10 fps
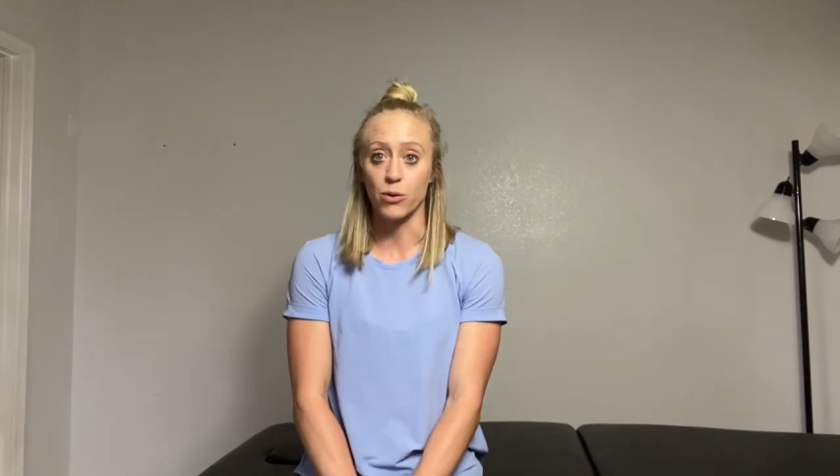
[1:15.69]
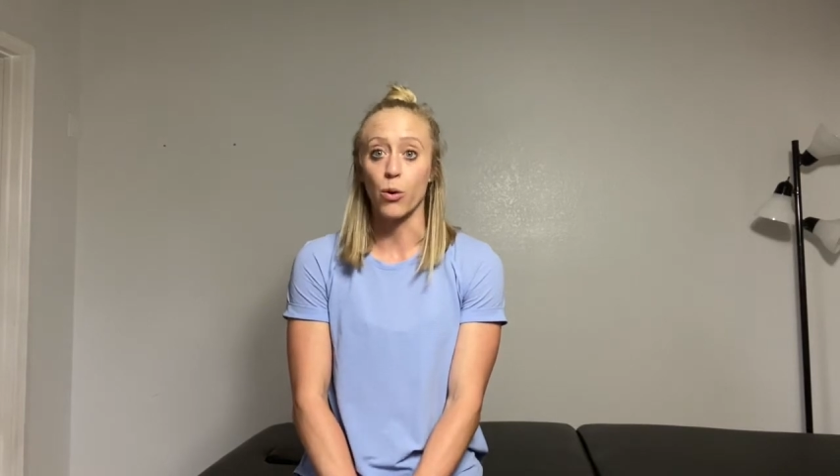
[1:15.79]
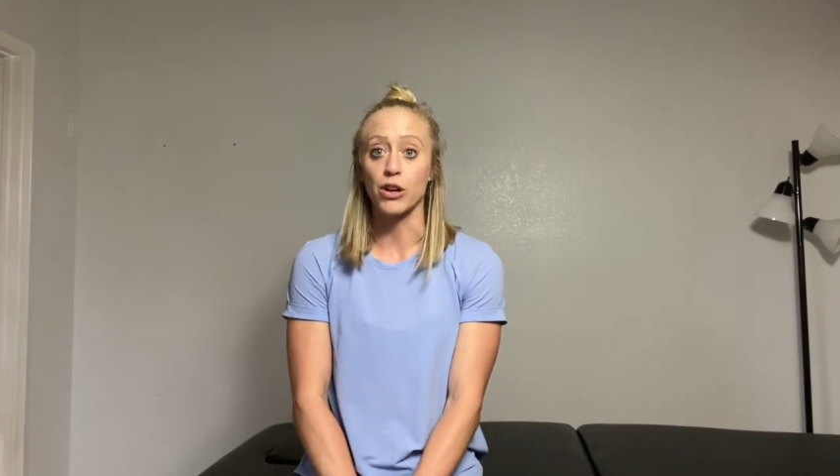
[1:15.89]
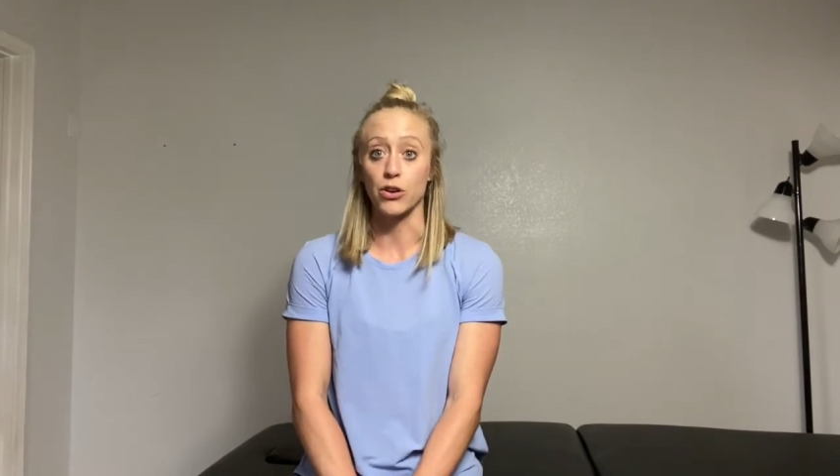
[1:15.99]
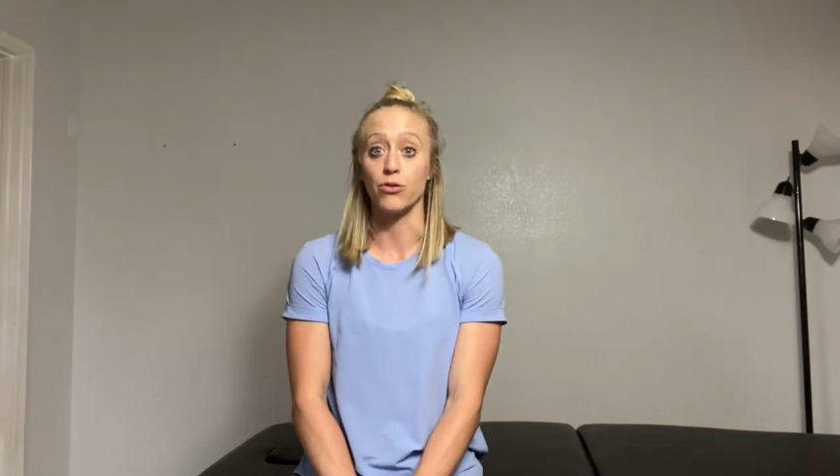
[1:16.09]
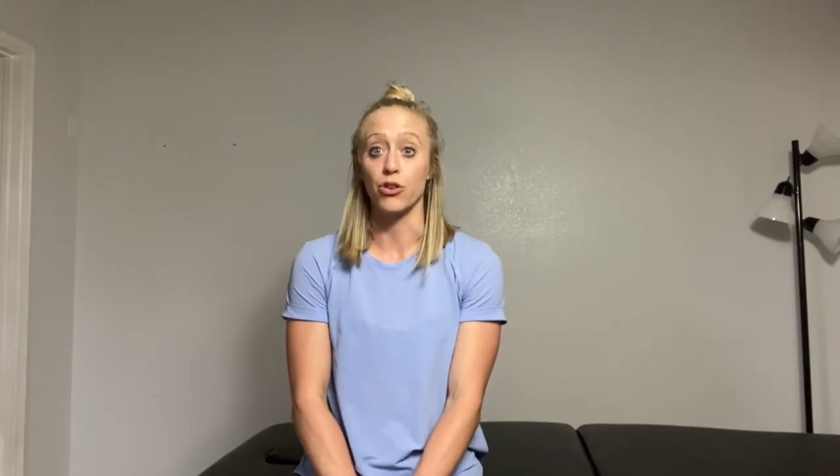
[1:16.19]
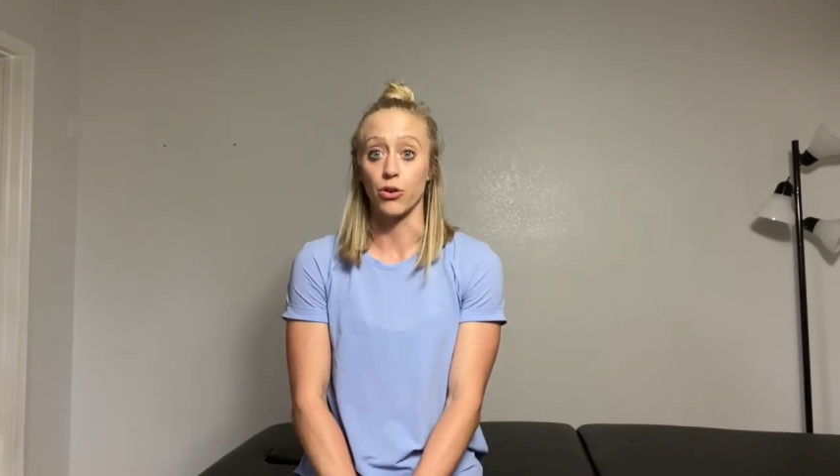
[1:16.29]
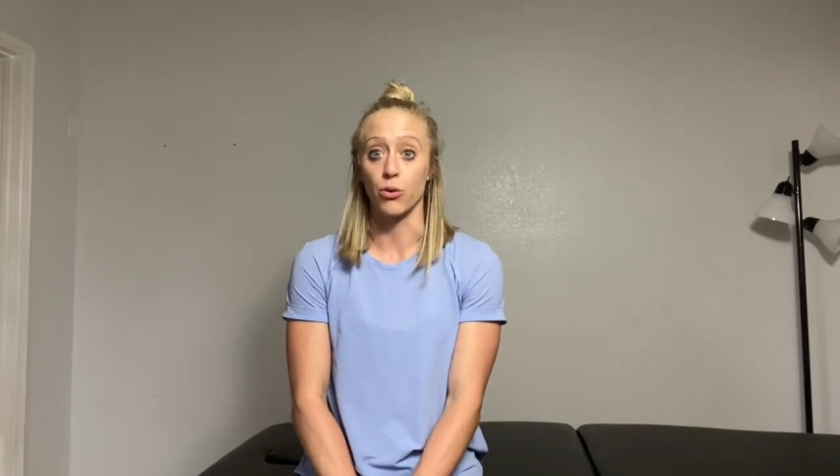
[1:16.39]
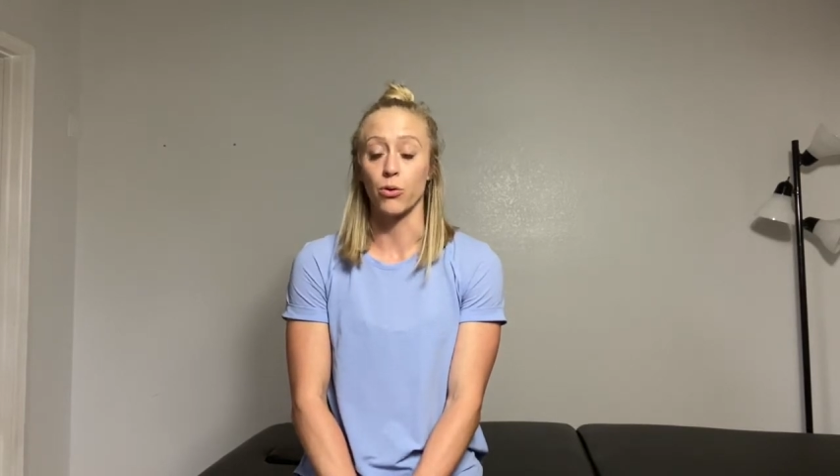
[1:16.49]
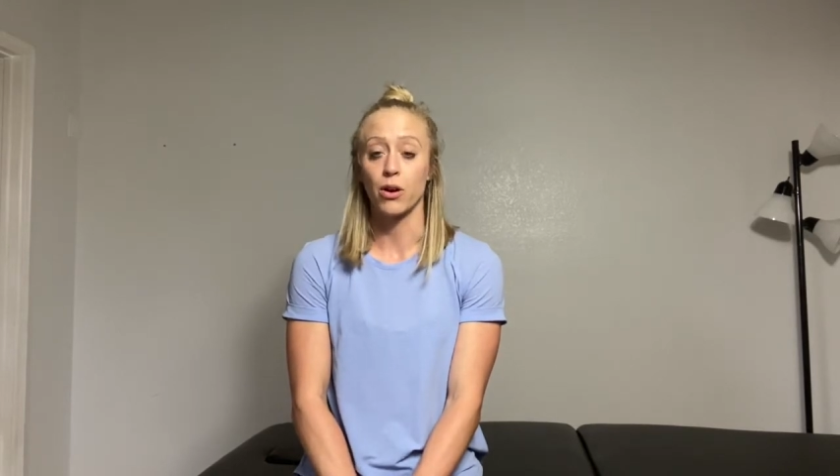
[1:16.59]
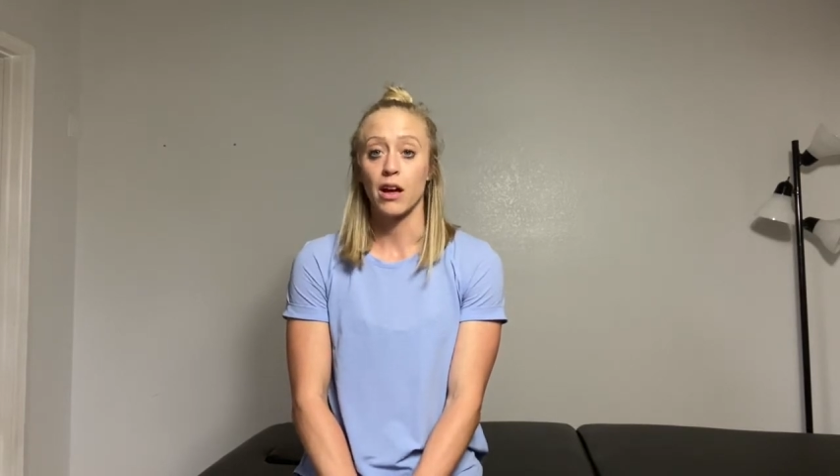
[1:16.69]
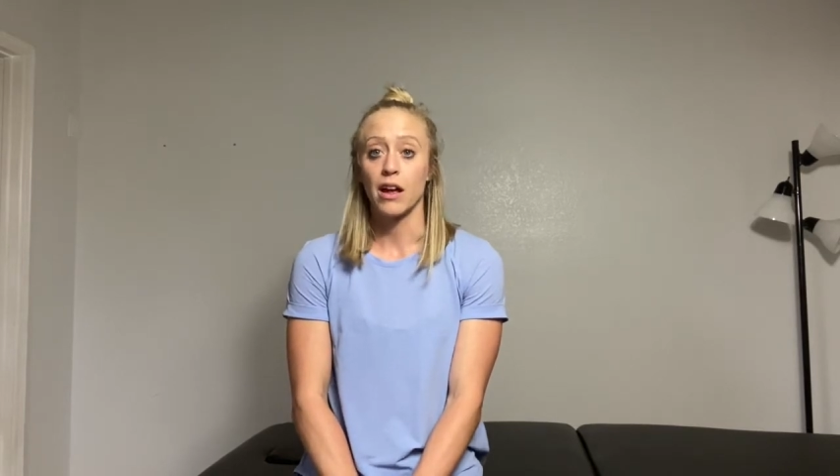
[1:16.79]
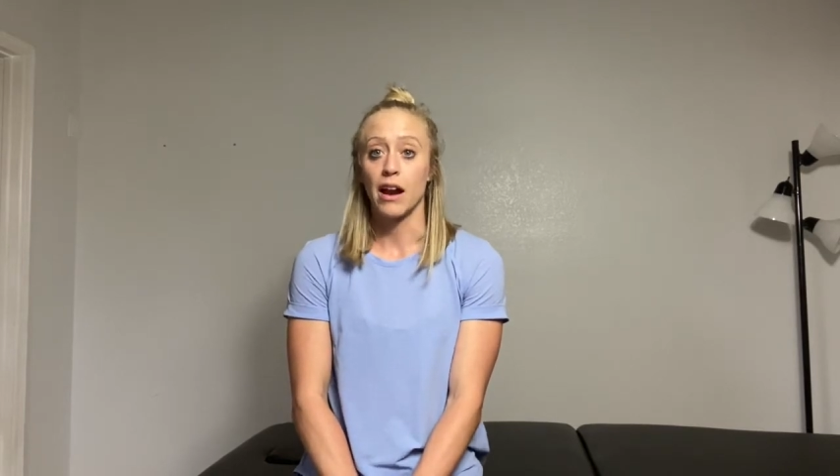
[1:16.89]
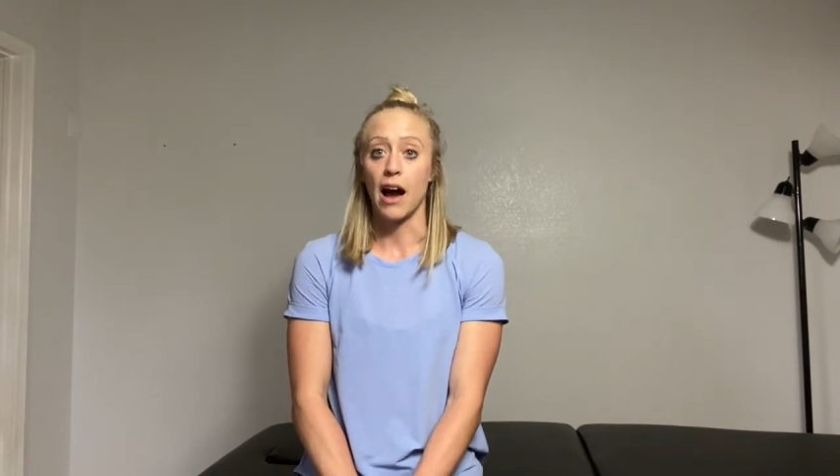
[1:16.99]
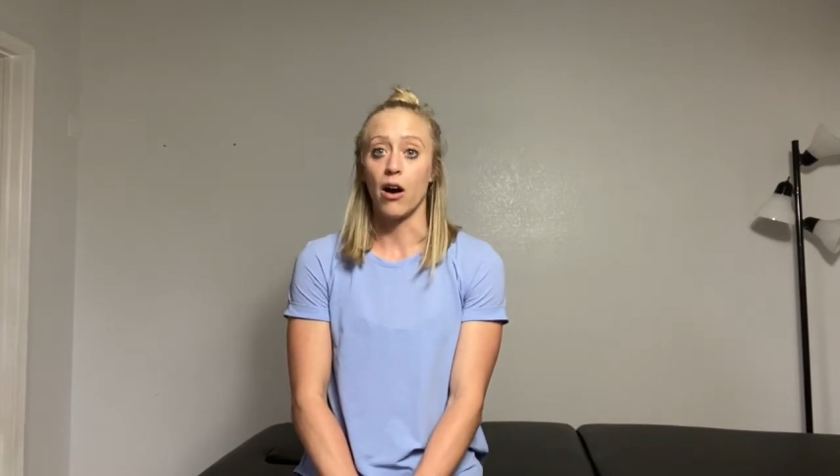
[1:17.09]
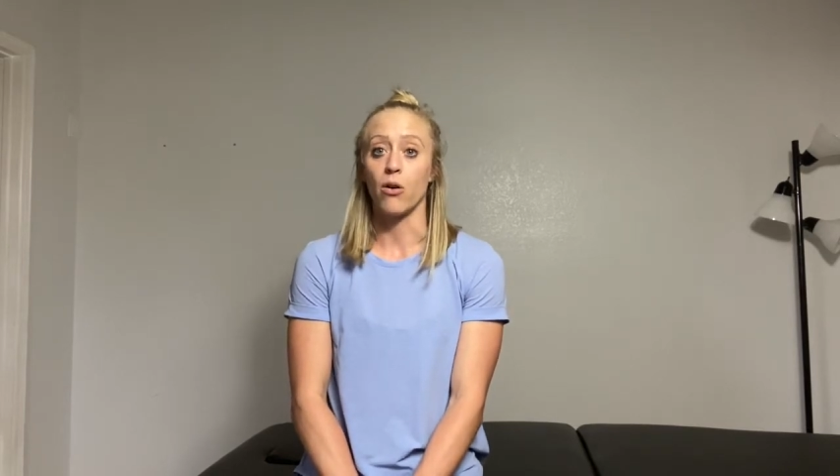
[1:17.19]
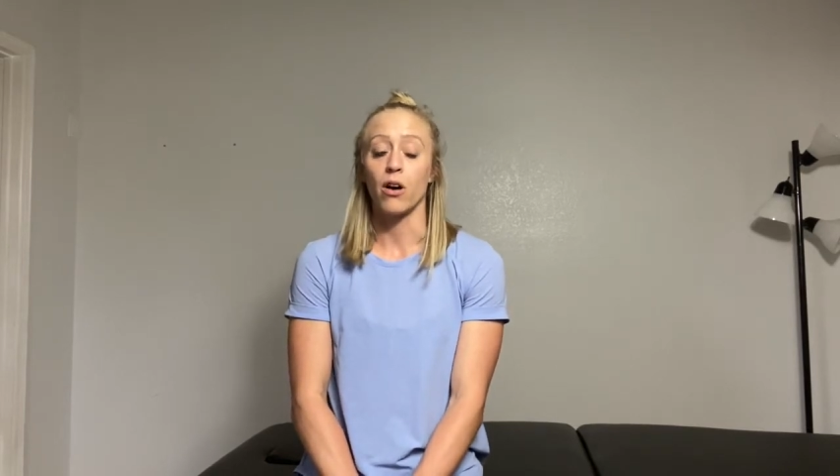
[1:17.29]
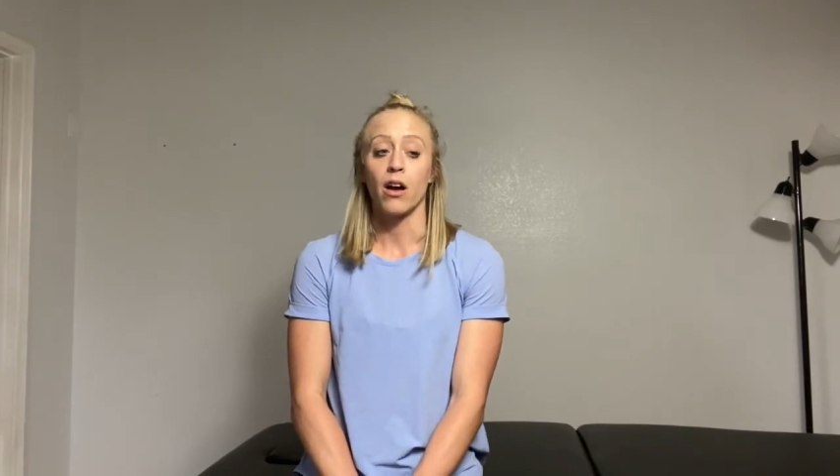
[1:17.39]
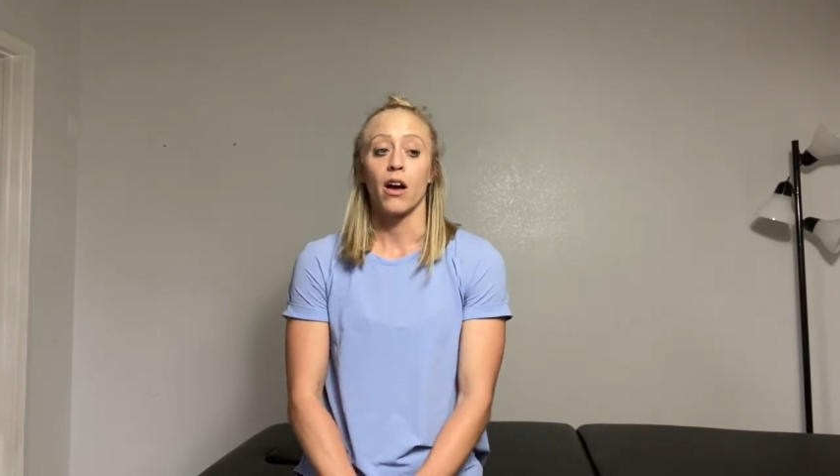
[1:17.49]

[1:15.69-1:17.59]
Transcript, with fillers: what you do. Now,